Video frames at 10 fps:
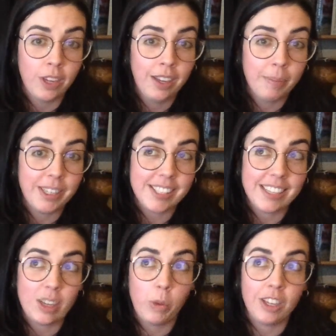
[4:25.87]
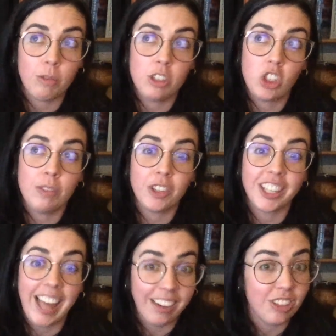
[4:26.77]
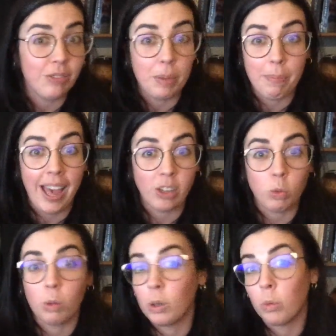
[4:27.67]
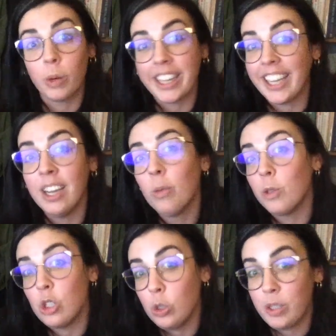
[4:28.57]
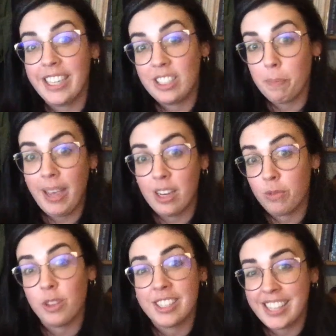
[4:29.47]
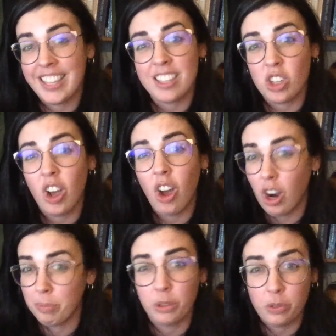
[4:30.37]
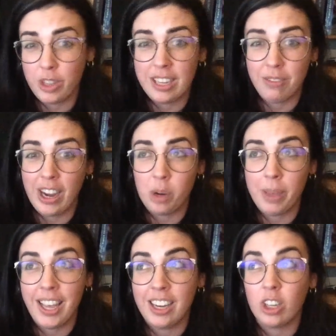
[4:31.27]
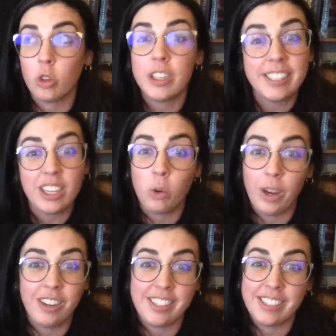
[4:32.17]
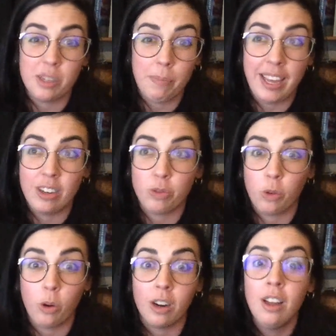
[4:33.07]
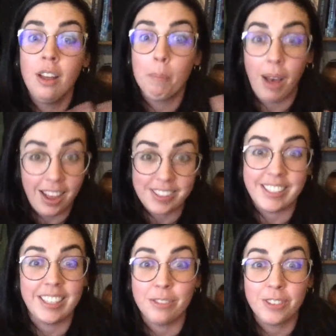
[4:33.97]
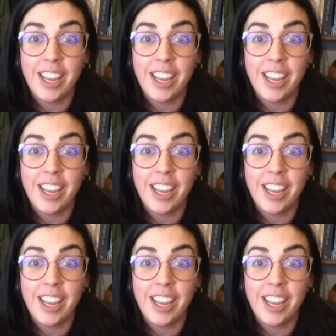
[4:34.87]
because that's how we could achieve collective impact, where we're really reducing demand for this thing that's harmful for the environment and increasing awareness and demand for positive,